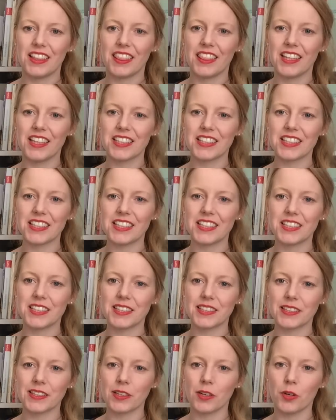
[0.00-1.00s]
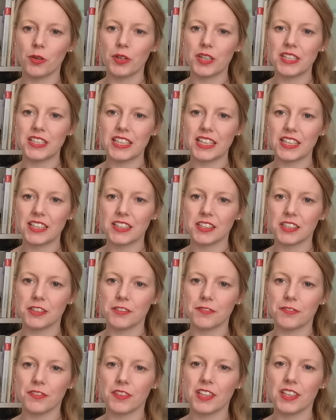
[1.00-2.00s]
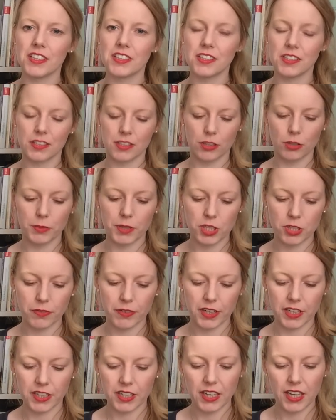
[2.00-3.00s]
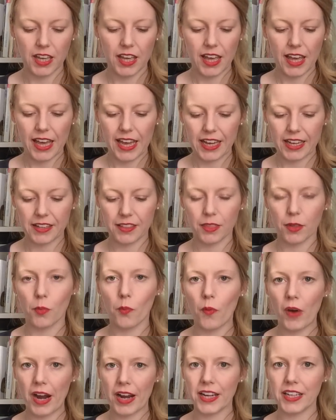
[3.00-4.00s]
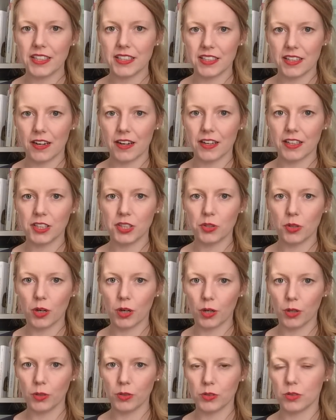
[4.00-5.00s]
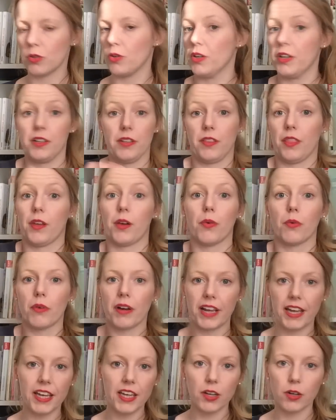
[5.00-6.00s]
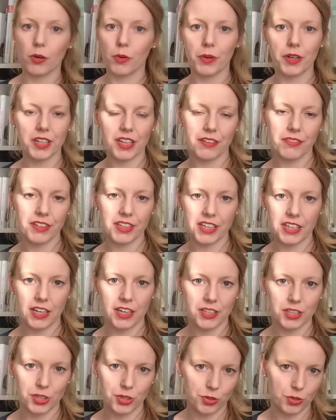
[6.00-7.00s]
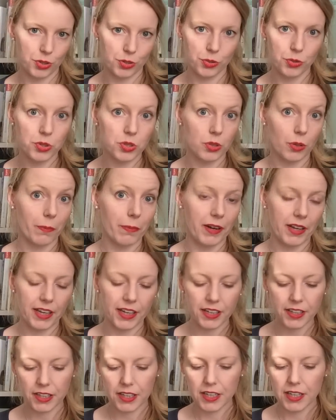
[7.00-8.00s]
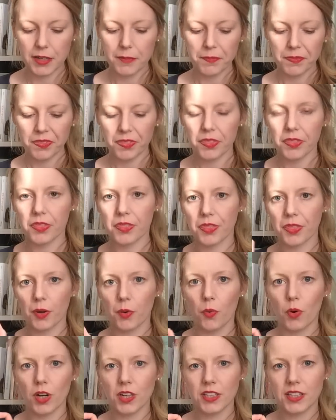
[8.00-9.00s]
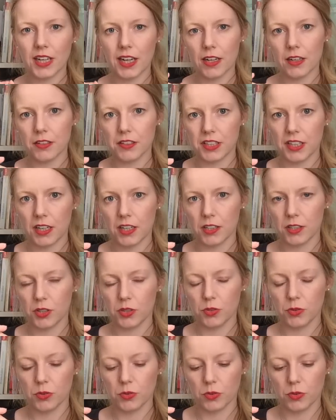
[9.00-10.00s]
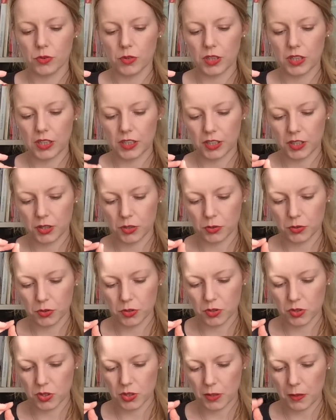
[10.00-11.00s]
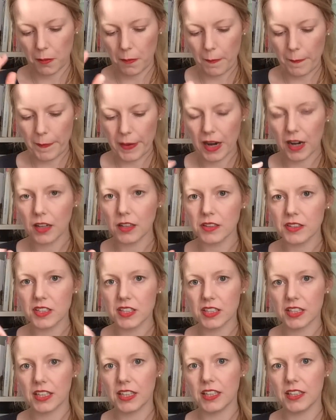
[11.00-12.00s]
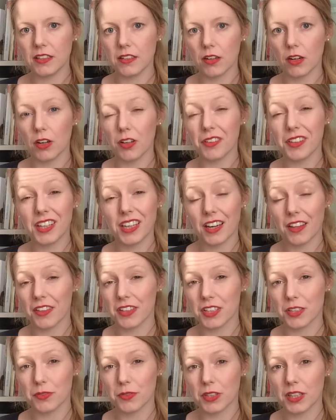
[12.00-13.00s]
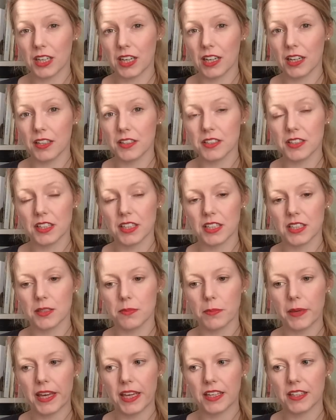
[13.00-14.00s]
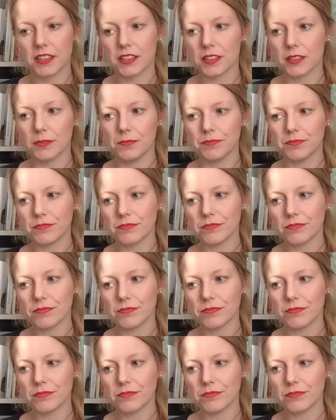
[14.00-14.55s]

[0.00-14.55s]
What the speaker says: This is so addictive, this is so much fun, and the white yarn you hold, or the gray or whatever yarn you use, or black, the one colored yarn you use molds in all the other different colors, and it makes